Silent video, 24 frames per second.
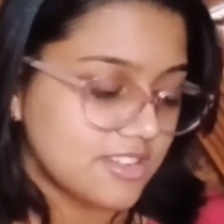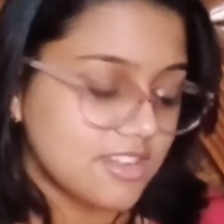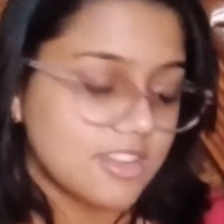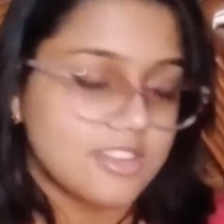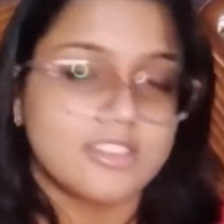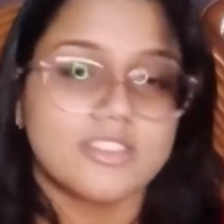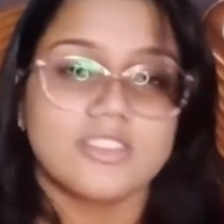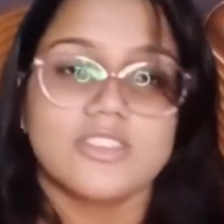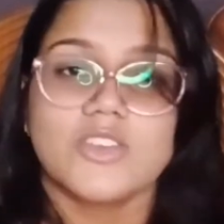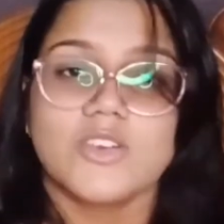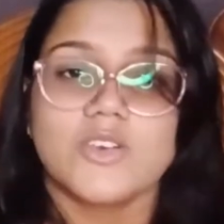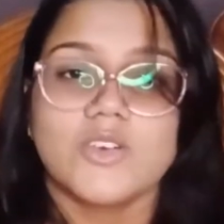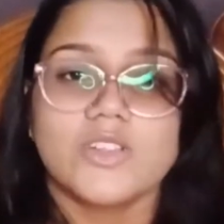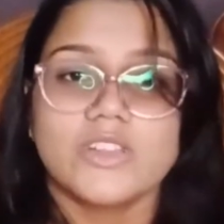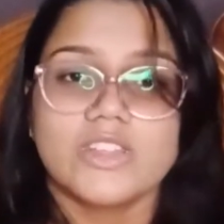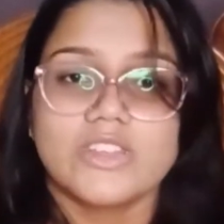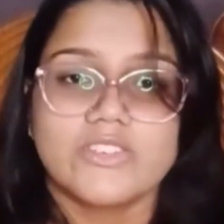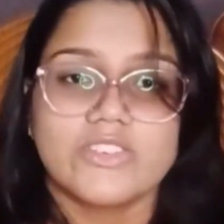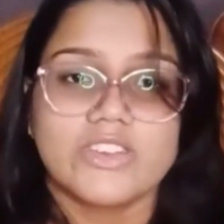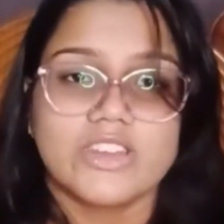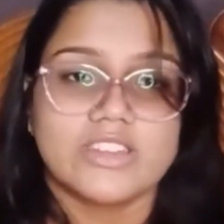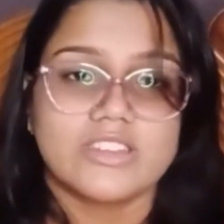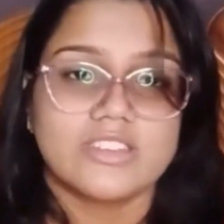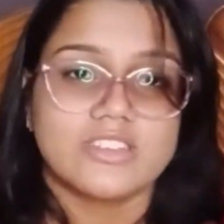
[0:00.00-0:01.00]
that's the only
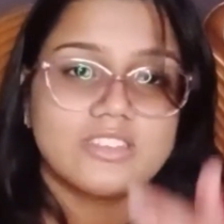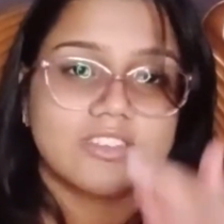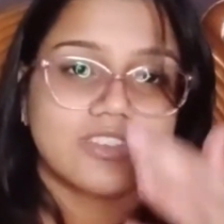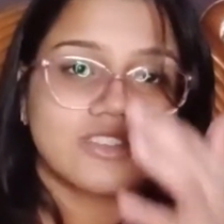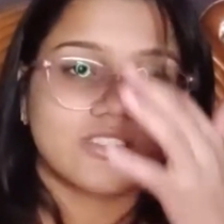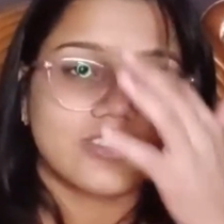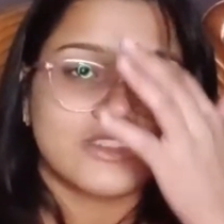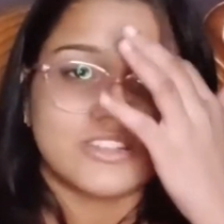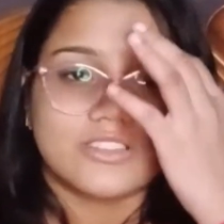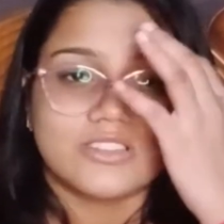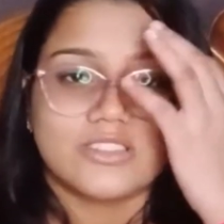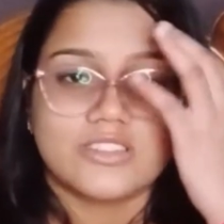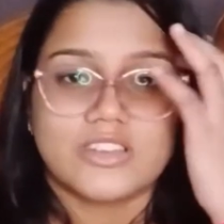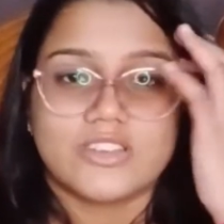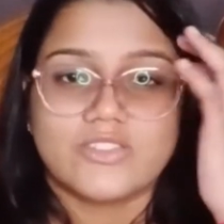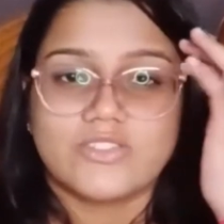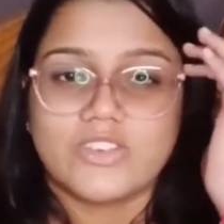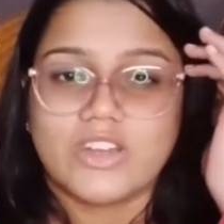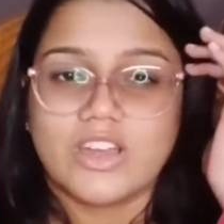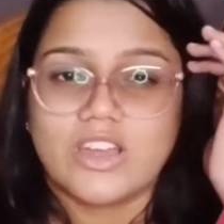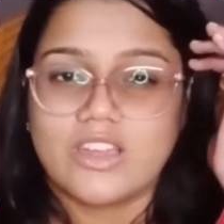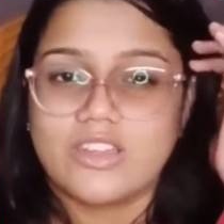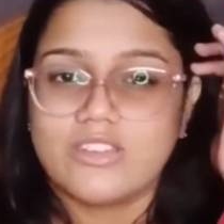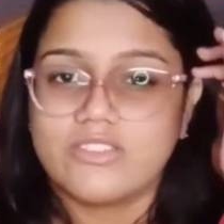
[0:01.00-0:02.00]
way this is going to
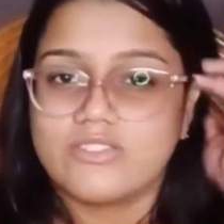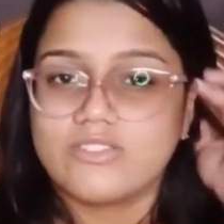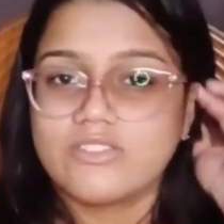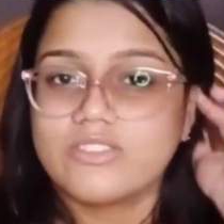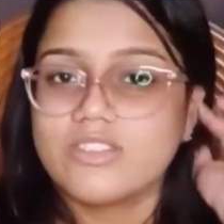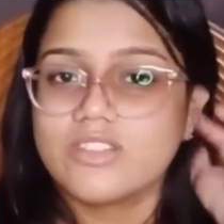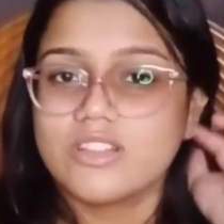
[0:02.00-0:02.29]
survive.